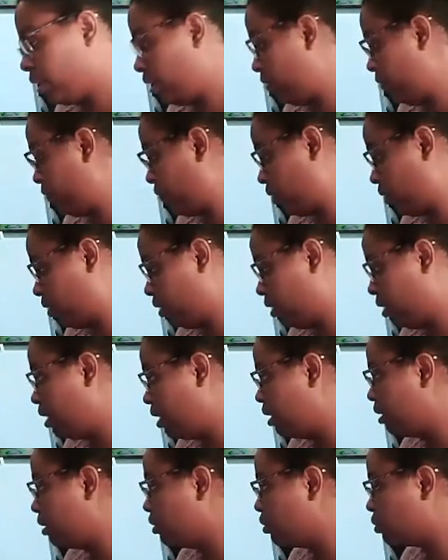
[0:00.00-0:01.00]
wonderful.
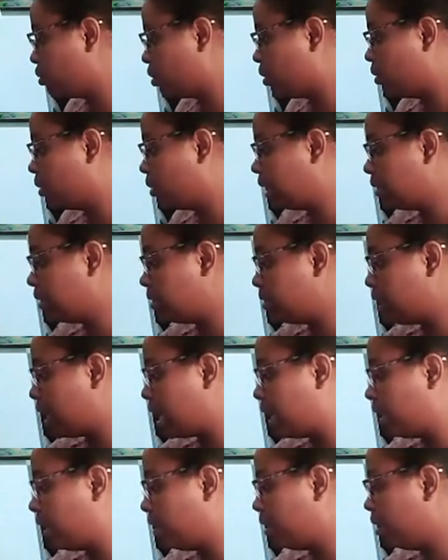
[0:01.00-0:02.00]
So let's
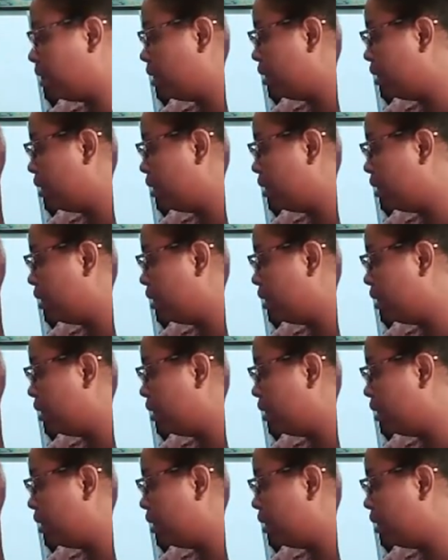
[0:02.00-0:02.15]
say it.